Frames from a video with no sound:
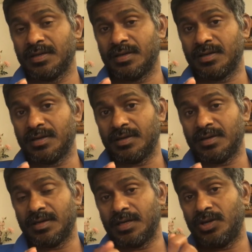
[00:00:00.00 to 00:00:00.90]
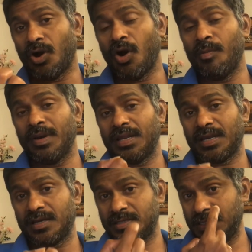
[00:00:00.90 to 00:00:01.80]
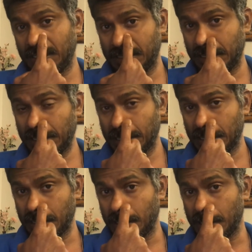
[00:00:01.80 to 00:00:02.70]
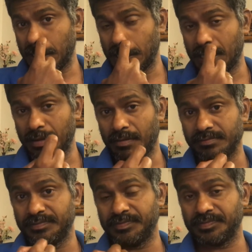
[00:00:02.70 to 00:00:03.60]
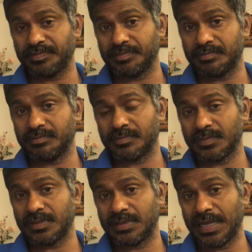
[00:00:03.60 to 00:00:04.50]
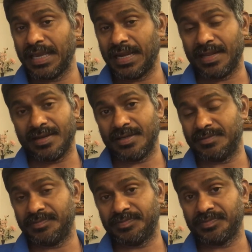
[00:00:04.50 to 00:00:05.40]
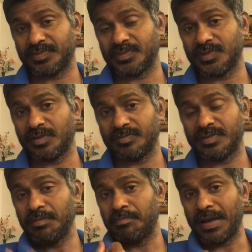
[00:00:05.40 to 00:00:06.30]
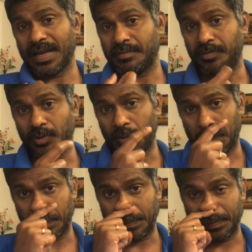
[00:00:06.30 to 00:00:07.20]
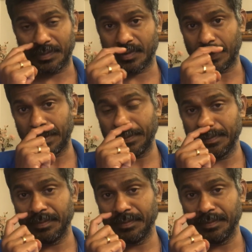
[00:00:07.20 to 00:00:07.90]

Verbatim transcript: uh, a dormant energy at the um, tail end of the backbone okay